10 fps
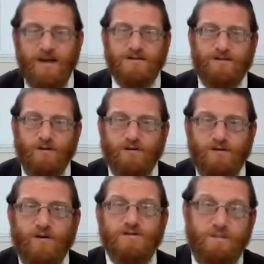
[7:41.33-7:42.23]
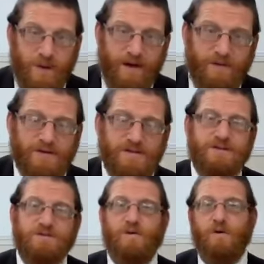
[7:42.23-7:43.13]
It's referring to those apparently
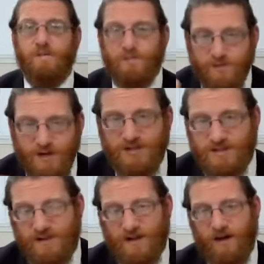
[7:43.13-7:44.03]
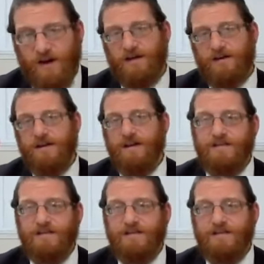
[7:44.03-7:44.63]
small breaches in halacha